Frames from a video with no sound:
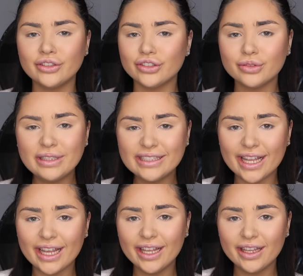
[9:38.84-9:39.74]
just want to
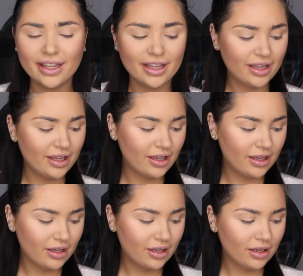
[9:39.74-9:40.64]
say
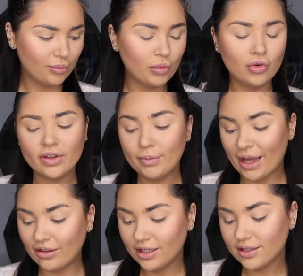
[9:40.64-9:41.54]
Morphe
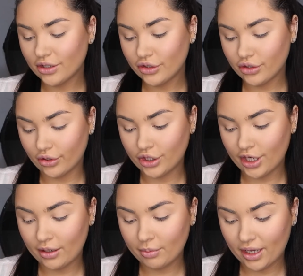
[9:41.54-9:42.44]
palettes are so
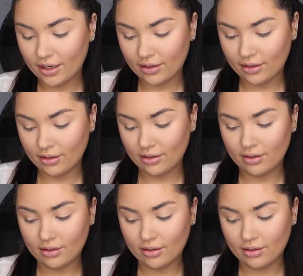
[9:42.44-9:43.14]
cheap and